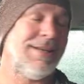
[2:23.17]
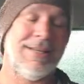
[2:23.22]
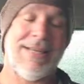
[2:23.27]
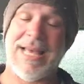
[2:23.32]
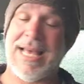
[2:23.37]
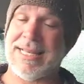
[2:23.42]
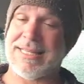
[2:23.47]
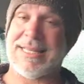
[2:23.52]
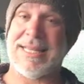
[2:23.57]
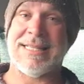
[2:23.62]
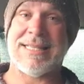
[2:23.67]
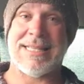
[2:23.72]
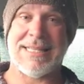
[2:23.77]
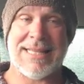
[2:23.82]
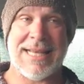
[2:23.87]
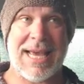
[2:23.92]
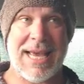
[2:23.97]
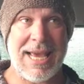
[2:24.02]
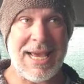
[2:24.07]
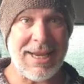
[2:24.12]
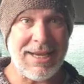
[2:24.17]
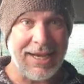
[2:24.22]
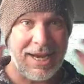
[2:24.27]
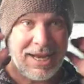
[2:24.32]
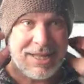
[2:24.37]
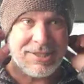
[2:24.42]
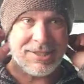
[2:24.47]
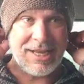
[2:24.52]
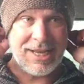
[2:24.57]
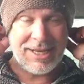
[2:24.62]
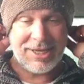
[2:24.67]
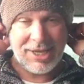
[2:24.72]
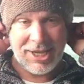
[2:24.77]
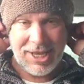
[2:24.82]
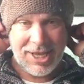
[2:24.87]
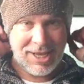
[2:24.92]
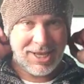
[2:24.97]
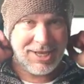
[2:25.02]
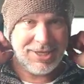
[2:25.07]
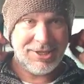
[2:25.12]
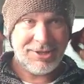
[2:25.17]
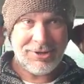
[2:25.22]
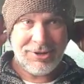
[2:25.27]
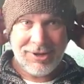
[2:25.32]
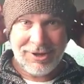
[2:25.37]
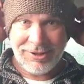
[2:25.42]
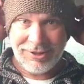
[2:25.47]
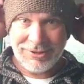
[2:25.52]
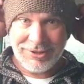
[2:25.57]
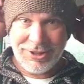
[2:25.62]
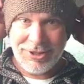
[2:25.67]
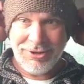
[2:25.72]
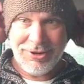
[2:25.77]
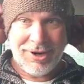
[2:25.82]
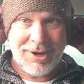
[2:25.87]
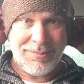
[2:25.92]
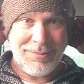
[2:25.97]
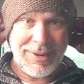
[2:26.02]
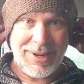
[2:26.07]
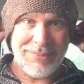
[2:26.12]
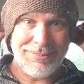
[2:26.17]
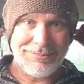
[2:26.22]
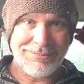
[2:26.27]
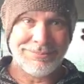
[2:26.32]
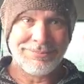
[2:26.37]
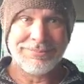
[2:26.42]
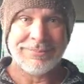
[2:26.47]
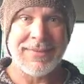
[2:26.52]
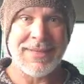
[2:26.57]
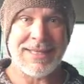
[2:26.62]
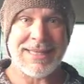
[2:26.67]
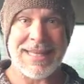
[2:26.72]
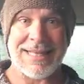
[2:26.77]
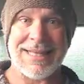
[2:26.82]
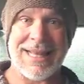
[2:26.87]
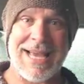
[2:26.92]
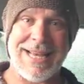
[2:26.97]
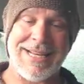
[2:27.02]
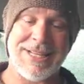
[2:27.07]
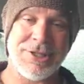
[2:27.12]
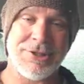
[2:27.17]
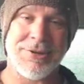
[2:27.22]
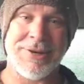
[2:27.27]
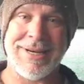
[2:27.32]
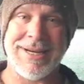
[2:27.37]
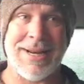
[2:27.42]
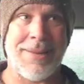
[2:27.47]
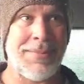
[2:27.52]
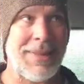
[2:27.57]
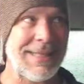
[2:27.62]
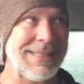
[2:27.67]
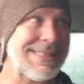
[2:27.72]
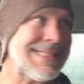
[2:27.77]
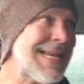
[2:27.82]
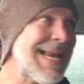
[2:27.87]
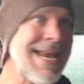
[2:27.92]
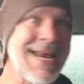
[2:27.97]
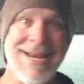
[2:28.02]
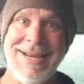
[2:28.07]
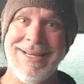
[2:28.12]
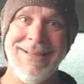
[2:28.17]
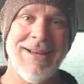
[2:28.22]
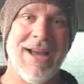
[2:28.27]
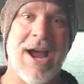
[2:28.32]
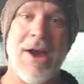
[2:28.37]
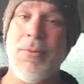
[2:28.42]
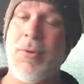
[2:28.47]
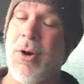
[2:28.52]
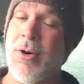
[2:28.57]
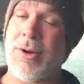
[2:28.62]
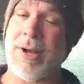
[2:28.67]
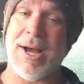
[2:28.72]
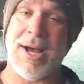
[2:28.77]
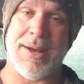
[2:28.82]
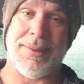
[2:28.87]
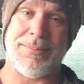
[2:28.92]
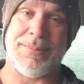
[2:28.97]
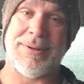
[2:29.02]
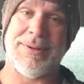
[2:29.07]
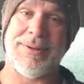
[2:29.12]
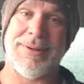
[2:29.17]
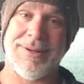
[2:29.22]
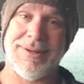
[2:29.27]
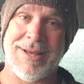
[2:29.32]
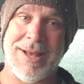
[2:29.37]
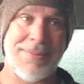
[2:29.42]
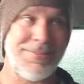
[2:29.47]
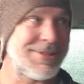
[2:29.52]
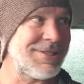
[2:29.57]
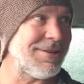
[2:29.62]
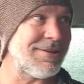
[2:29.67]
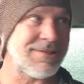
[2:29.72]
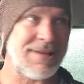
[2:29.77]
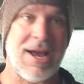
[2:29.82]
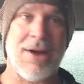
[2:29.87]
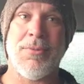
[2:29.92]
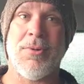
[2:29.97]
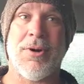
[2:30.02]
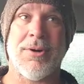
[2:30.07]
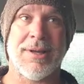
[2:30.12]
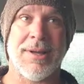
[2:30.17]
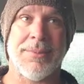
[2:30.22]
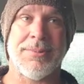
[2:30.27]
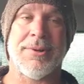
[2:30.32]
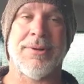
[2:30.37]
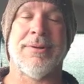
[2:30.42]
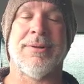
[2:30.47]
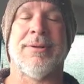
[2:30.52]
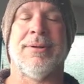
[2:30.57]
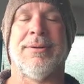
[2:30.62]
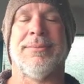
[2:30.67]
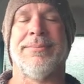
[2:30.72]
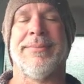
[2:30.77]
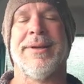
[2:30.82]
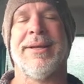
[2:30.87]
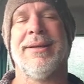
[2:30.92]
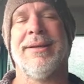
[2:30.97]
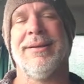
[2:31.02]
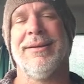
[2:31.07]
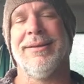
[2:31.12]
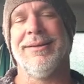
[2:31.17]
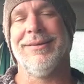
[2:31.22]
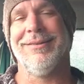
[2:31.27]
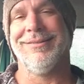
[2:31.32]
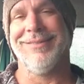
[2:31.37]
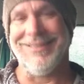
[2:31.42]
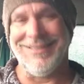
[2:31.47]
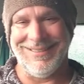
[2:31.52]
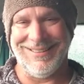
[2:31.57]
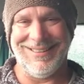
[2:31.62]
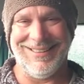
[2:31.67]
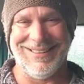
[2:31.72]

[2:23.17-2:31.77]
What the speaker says: Yes, and today God's like, you're on, babe. The light is green. I'm like, ding. I woke up. I'm serious. I woke up going, oh, man.